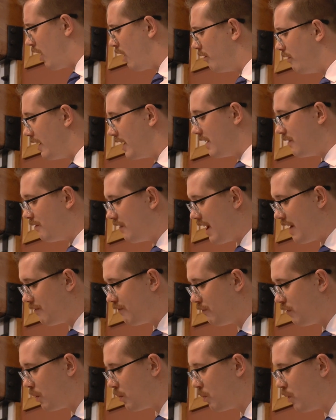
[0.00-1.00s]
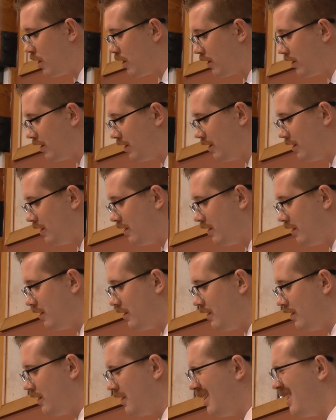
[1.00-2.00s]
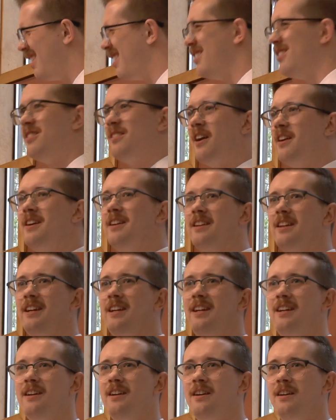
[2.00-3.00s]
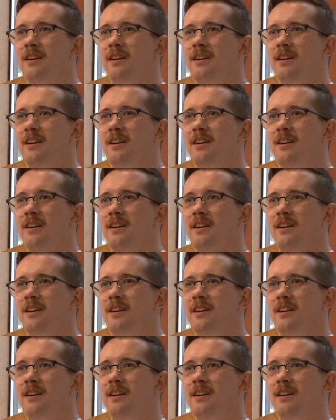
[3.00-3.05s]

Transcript: already left for work. Suddenly,